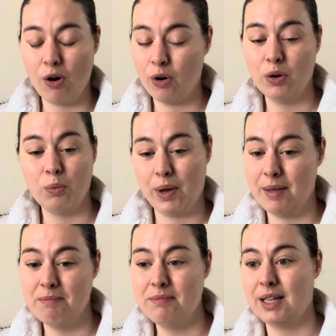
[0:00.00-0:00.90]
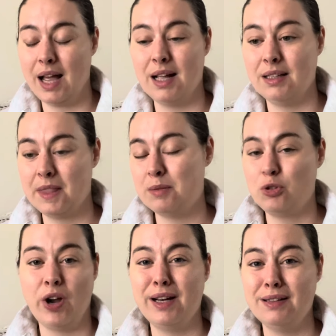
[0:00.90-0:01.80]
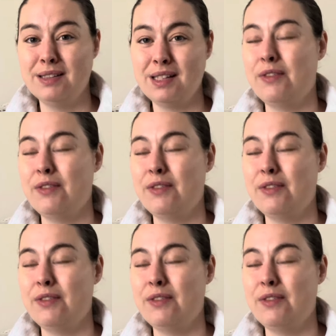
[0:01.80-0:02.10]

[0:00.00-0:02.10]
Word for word: on a whim get some trainers,